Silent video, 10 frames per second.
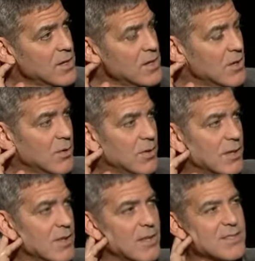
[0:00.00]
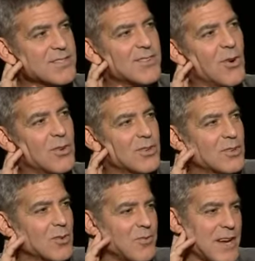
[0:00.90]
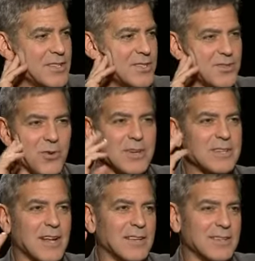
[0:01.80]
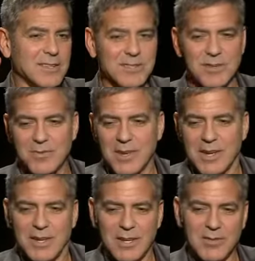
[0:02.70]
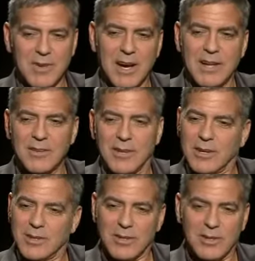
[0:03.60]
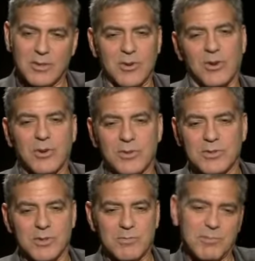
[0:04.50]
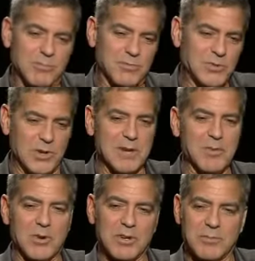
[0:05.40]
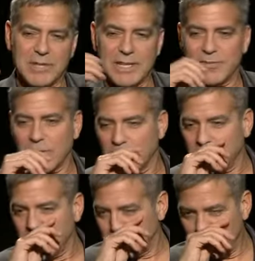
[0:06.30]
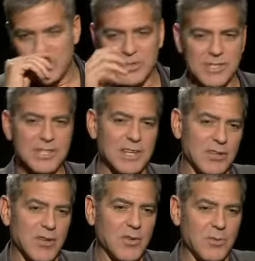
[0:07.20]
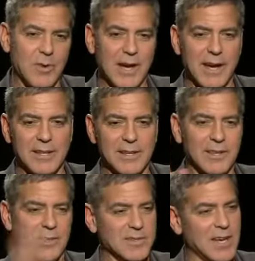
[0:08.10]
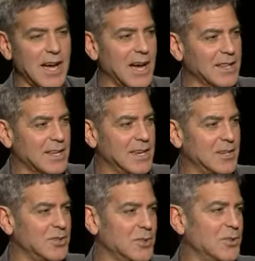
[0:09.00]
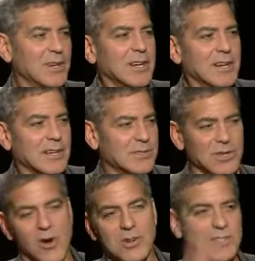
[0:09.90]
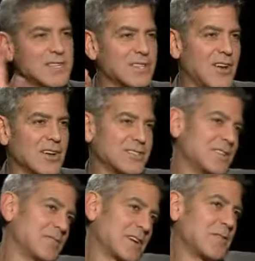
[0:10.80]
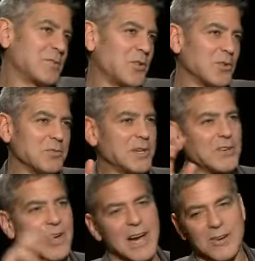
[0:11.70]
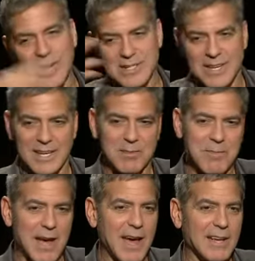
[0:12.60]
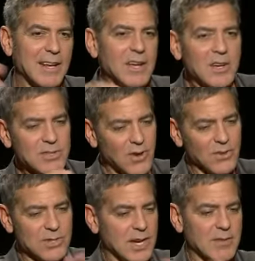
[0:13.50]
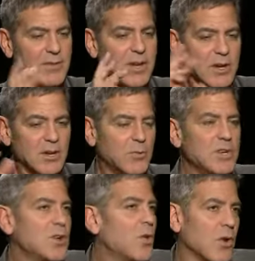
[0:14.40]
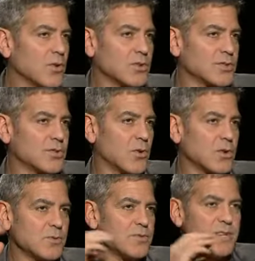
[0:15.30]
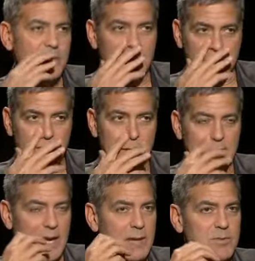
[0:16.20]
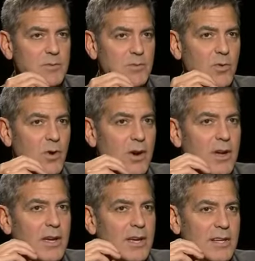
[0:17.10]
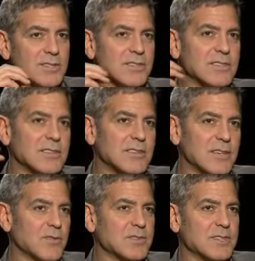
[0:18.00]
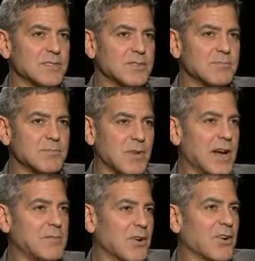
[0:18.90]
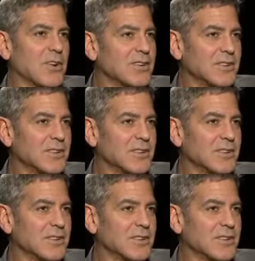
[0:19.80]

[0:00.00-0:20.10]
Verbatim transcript: you know, it's good old-fashioned storytelling. It's you you've got the little girl who's a dreamer and a believer who loses it along the way and then there's a guy, the kid who has long since lost it and become an old bitter guy who has to get it back. It's all this kind of you know, we know all those stories. We've seen them a hundred times before. It's just the difference is Brad Bird